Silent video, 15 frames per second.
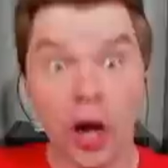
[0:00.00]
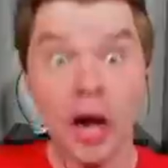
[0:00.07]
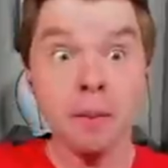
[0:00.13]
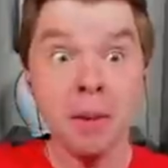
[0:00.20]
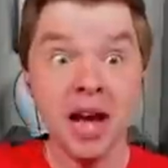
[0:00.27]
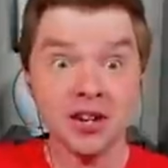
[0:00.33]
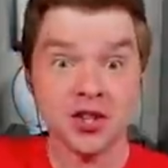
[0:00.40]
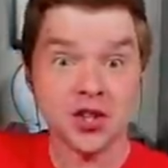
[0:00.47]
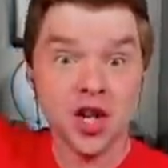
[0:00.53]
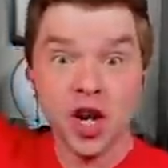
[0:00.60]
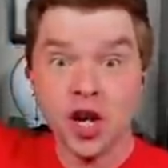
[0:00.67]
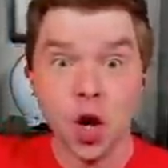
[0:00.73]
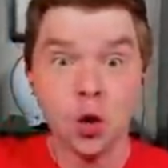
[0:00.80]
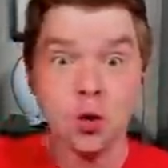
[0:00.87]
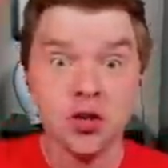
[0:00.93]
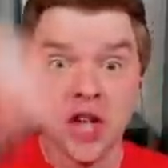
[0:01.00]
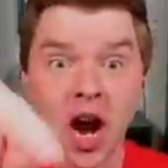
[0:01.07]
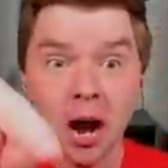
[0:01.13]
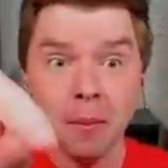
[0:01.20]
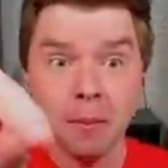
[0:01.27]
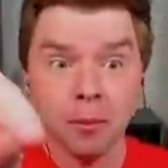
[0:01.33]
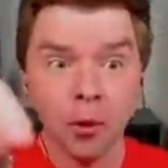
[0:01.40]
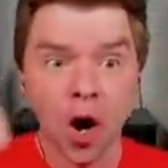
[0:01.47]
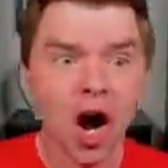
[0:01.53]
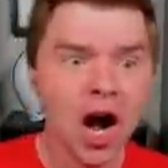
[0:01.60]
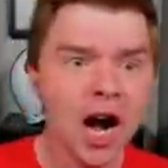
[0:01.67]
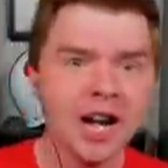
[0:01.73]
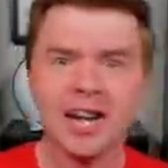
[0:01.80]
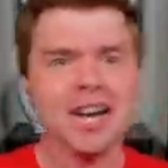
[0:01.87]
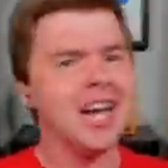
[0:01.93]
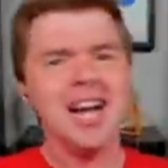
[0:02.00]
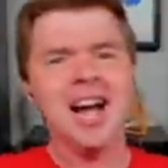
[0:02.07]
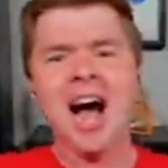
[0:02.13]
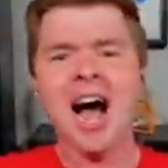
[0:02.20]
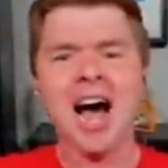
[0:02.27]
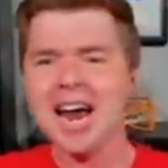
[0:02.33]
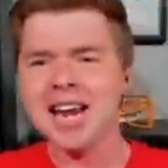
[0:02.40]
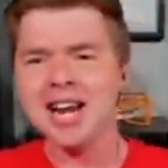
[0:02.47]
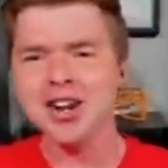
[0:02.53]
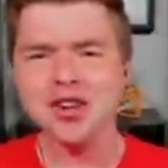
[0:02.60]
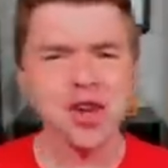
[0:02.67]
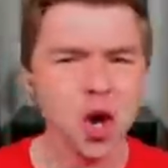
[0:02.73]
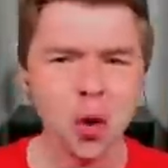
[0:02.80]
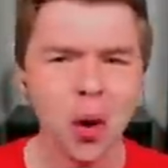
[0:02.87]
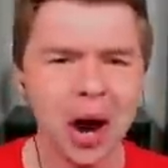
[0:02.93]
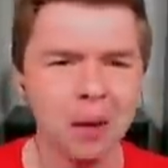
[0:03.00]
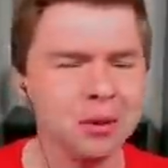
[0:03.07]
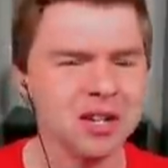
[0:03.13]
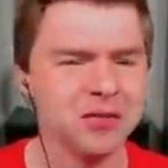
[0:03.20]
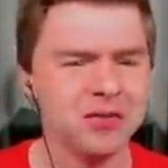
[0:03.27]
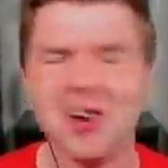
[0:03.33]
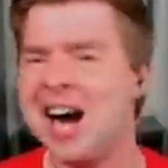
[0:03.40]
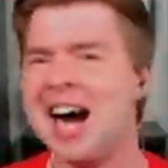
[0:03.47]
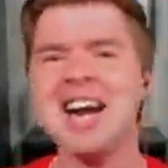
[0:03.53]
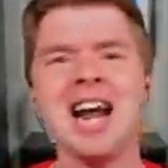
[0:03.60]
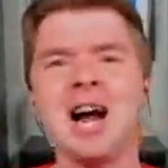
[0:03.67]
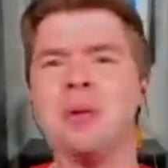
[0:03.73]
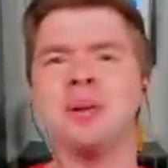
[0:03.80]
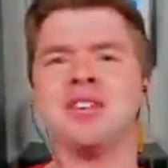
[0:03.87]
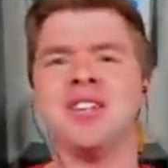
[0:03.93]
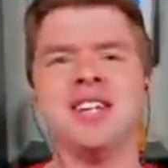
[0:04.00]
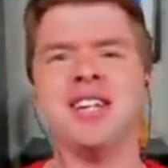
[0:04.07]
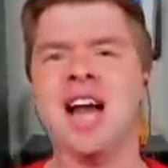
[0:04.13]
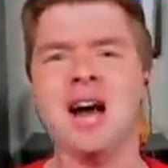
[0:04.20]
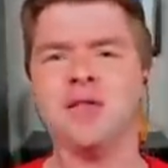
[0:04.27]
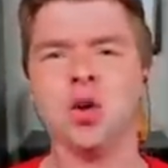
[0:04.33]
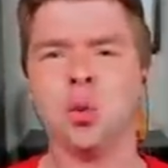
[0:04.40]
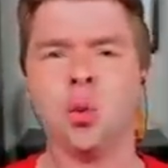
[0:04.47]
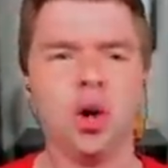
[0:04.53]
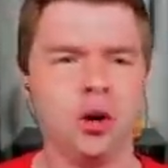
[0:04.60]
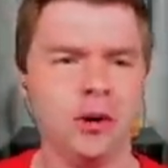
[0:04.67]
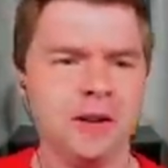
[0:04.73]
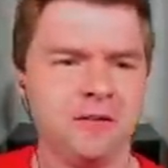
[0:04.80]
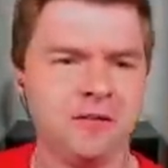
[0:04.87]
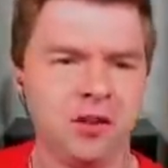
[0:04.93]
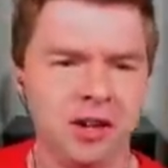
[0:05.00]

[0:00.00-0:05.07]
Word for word: It missed, you dumb rock. I knew I was fine. I was never worried